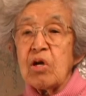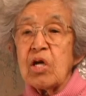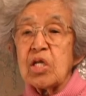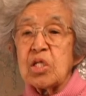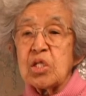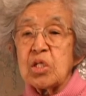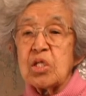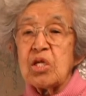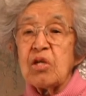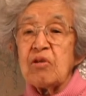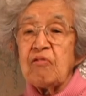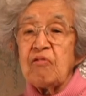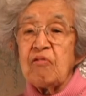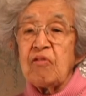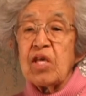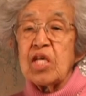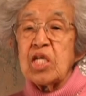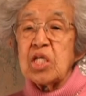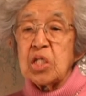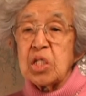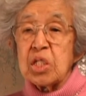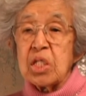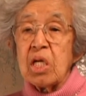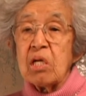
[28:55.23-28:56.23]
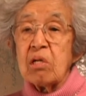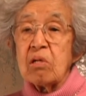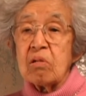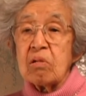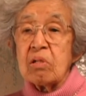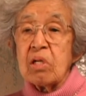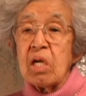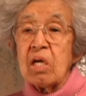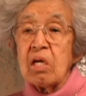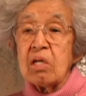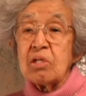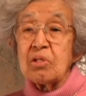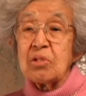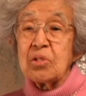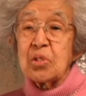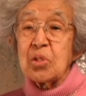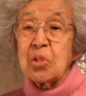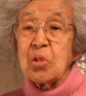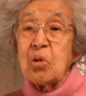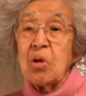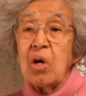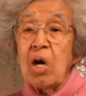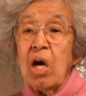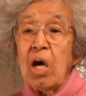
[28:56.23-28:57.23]
phased out now, so
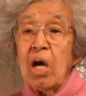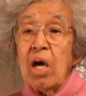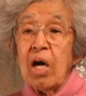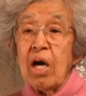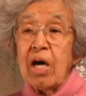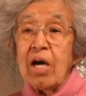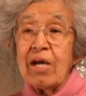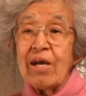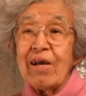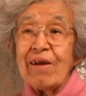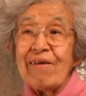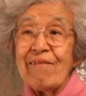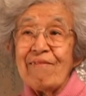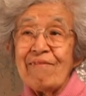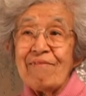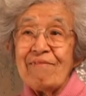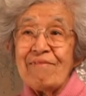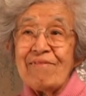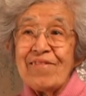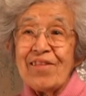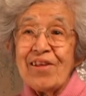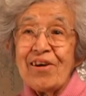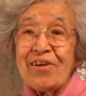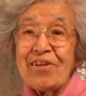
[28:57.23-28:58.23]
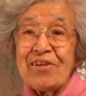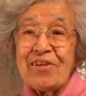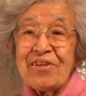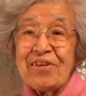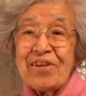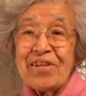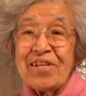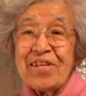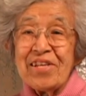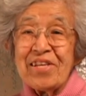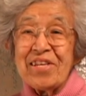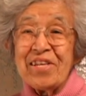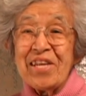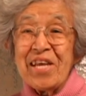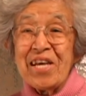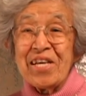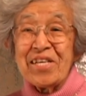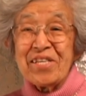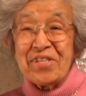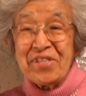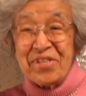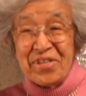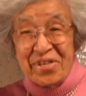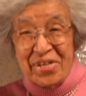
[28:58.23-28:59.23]
I'm not on any national
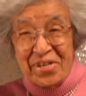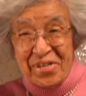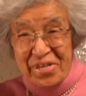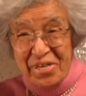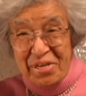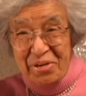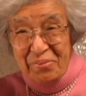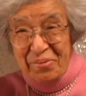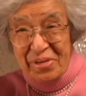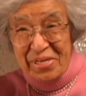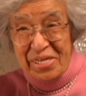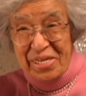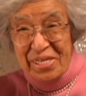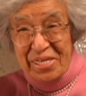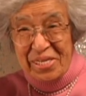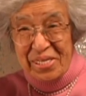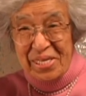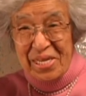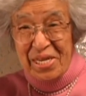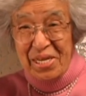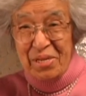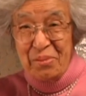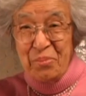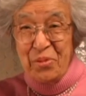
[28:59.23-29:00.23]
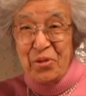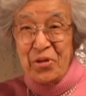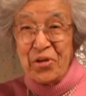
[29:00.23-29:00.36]
committees anymore.